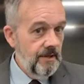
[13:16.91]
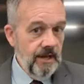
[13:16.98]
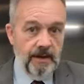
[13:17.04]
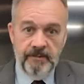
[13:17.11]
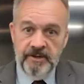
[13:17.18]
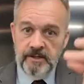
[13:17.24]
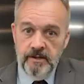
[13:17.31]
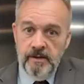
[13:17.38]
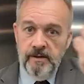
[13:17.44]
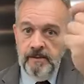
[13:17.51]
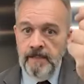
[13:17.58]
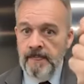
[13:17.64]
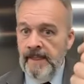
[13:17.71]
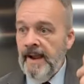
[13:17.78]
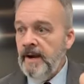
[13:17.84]
I mean,
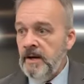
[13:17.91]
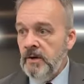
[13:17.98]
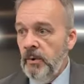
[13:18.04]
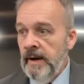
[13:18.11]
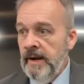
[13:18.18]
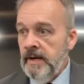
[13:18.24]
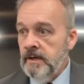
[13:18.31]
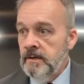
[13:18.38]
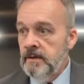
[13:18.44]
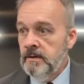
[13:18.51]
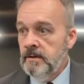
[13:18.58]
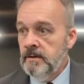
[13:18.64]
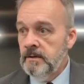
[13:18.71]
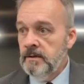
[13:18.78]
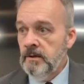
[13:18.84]
that quick,
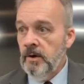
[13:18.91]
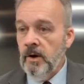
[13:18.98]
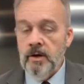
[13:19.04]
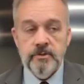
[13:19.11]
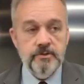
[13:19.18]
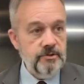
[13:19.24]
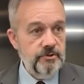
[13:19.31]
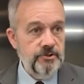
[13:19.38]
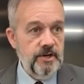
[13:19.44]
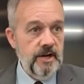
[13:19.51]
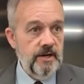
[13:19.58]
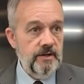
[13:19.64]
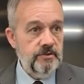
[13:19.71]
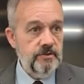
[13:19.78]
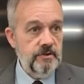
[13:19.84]
their hearts are
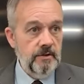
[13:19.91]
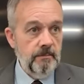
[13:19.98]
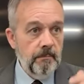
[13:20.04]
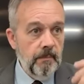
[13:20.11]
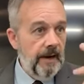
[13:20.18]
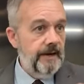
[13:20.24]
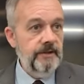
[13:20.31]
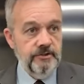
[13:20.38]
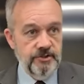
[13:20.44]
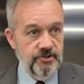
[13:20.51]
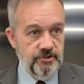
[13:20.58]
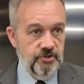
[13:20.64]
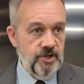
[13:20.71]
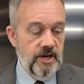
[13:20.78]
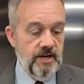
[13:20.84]
changed, their minds
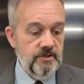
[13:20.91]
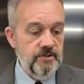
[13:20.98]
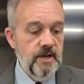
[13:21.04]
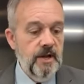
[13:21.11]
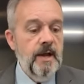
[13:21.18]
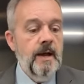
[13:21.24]
is changed.